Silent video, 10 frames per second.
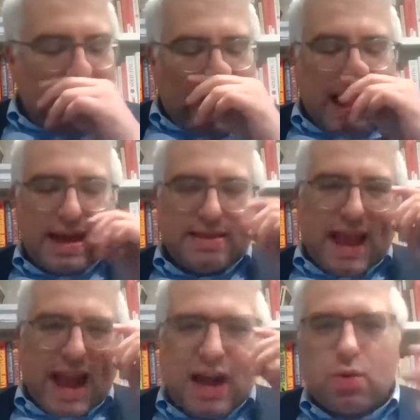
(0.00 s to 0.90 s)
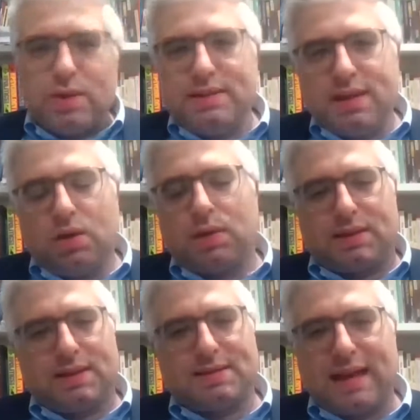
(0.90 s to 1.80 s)
And how do we deal
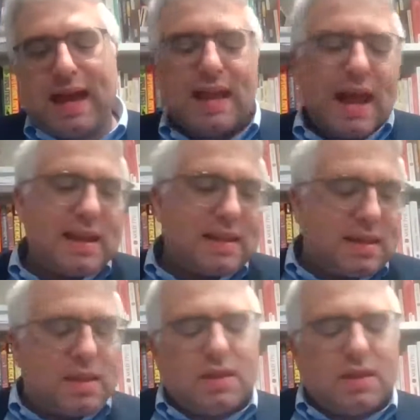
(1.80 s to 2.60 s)
with this? And, and